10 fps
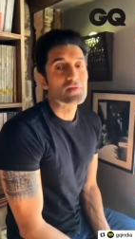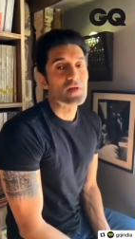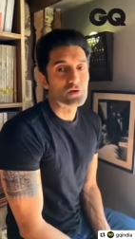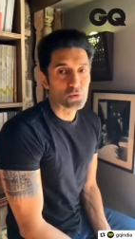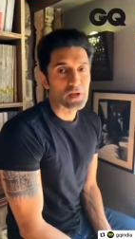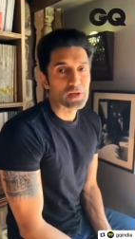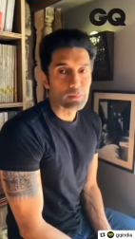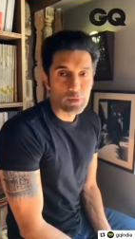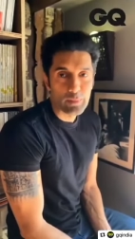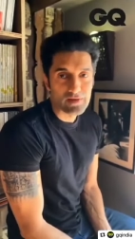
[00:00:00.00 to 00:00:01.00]
that you can
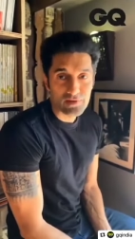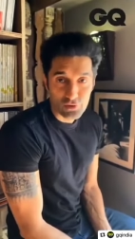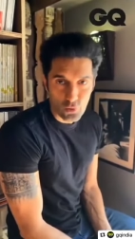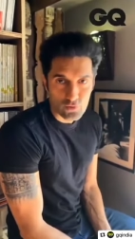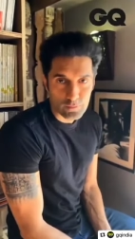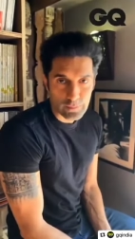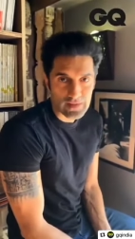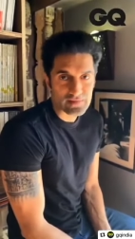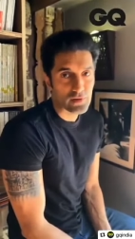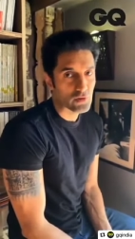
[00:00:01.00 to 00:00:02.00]
implement in your
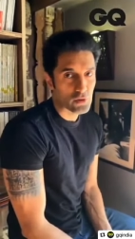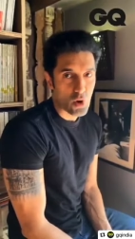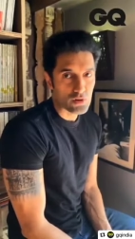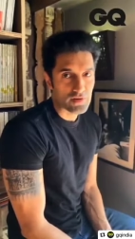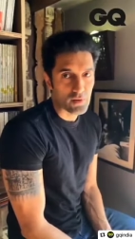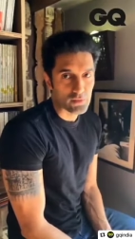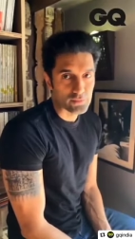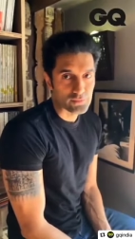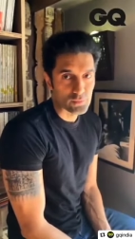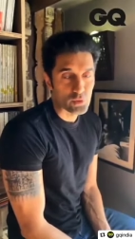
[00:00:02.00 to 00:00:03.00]
space under
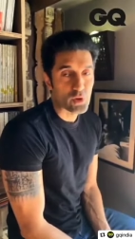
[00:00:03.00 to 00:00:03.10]
lockdown.